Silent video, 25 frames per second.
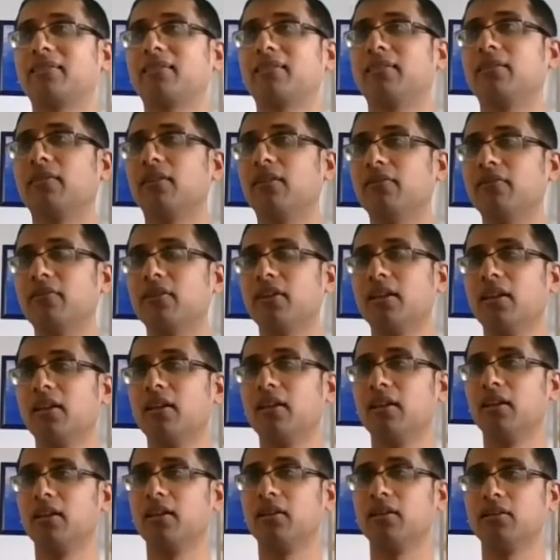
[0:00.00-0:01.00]
enough
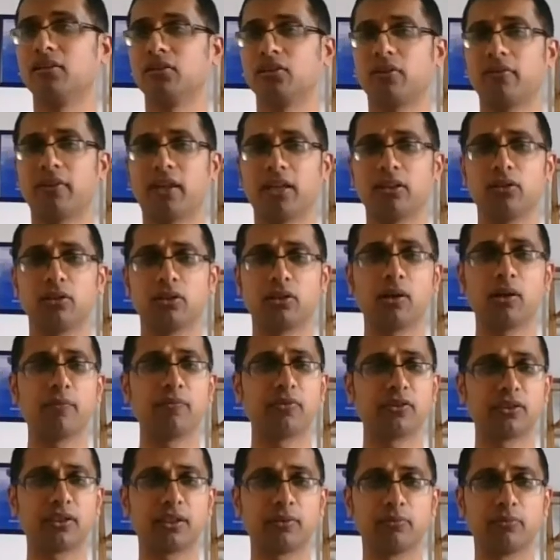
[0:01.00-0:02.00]
so that you're
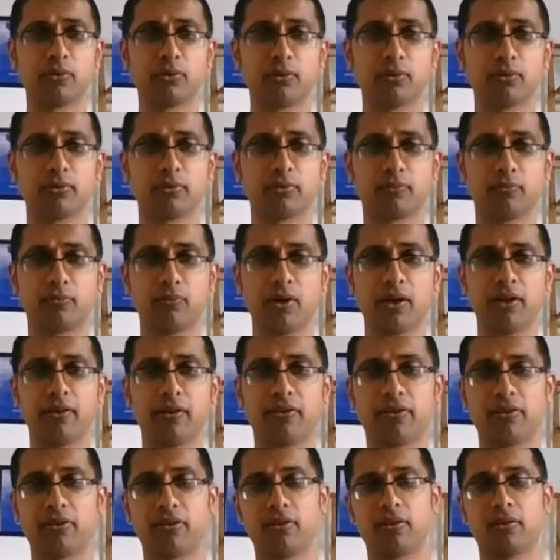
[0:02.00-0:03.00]
comfortable
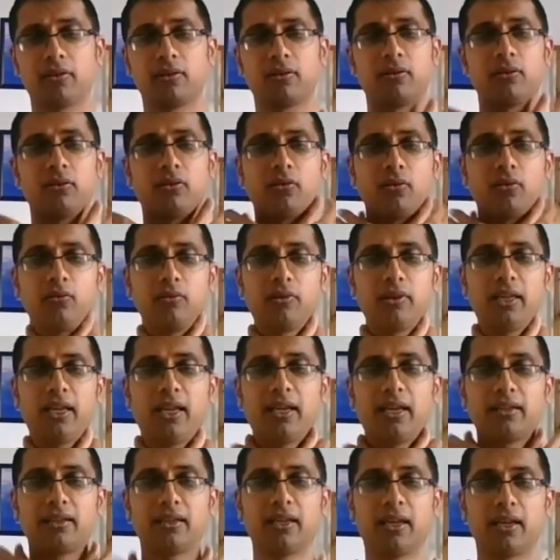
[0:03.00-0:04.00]
with your
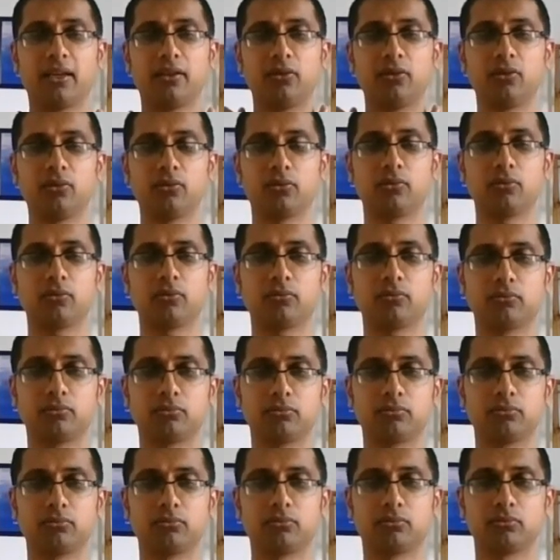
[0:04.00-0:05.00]
neck and
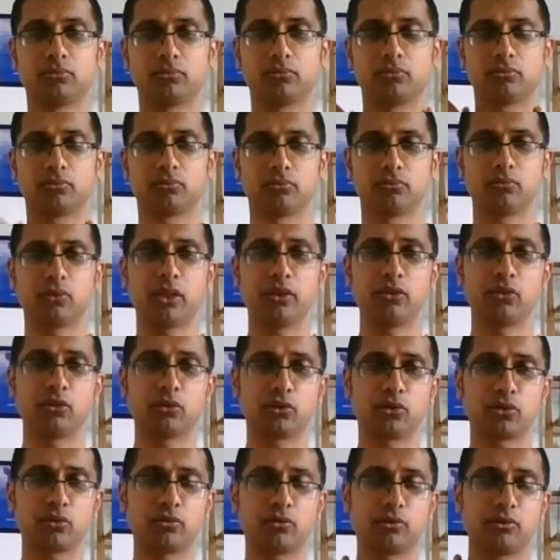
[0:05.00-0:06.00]
your
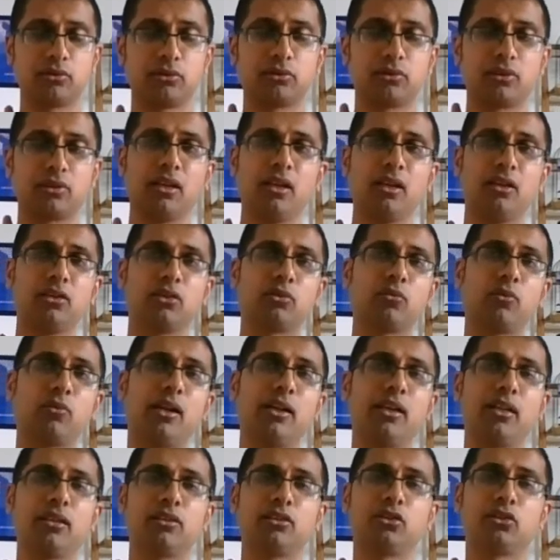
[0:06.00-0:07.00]
shoulders. So
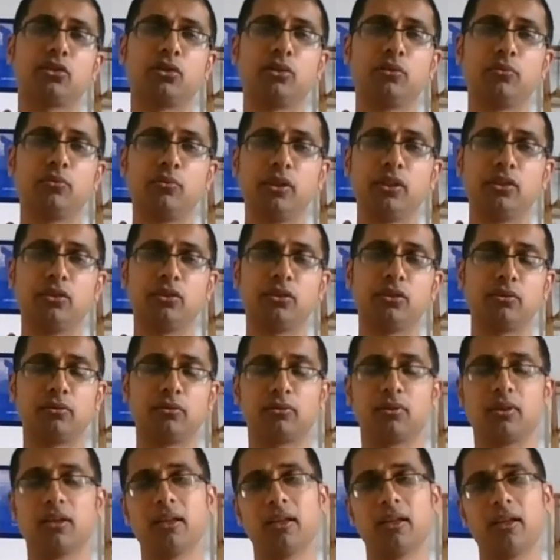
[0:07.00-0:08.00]
what else could we
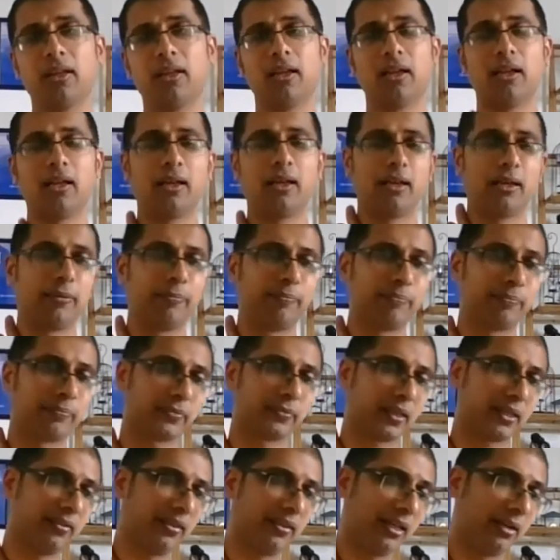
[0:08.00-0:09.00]
do?
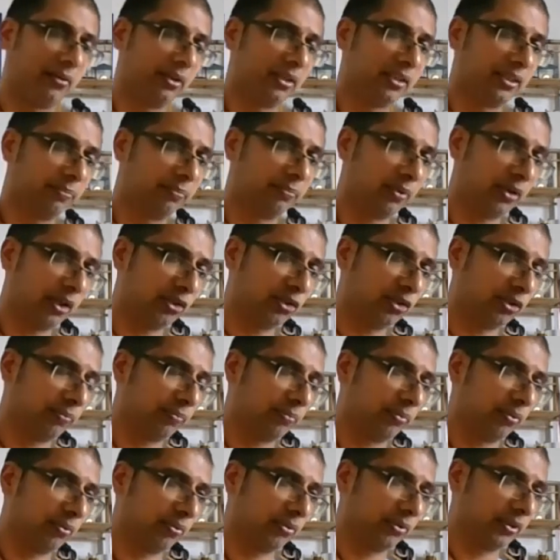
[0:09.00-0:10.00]
There is a pressure
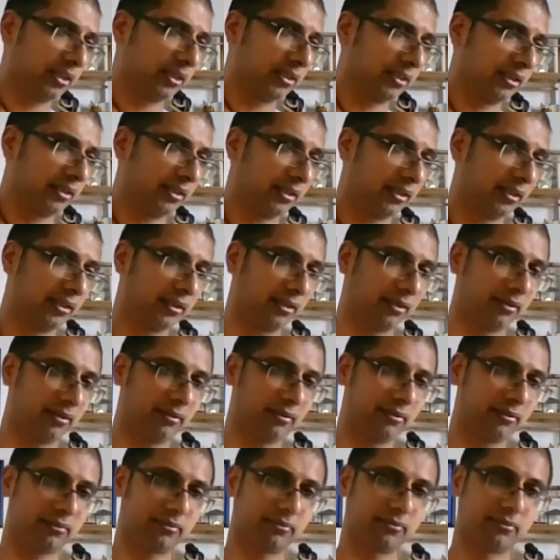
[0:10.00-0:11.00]
point
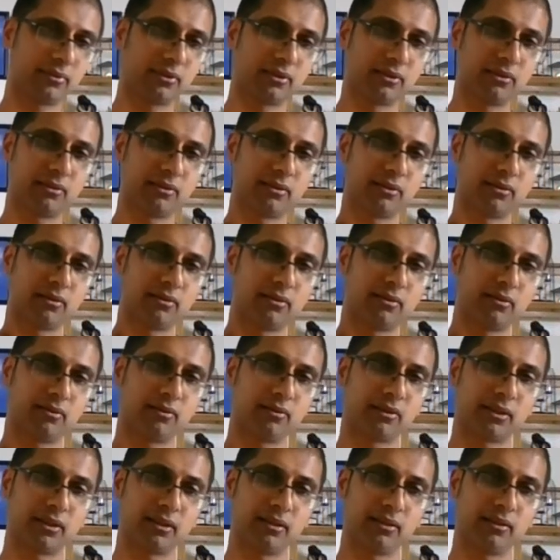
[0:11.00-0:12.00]
here.
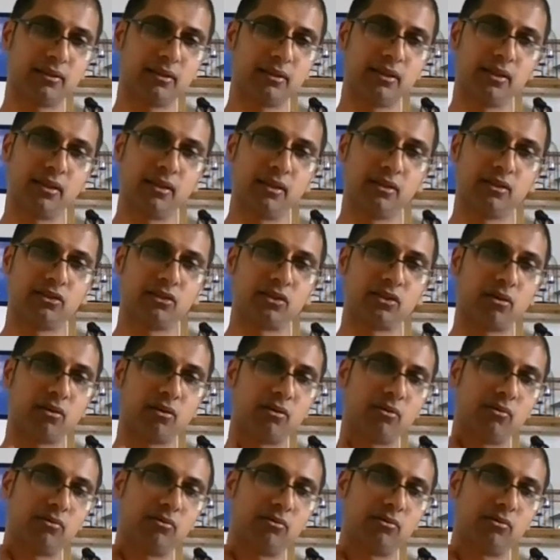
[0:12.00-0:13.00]
Okay. So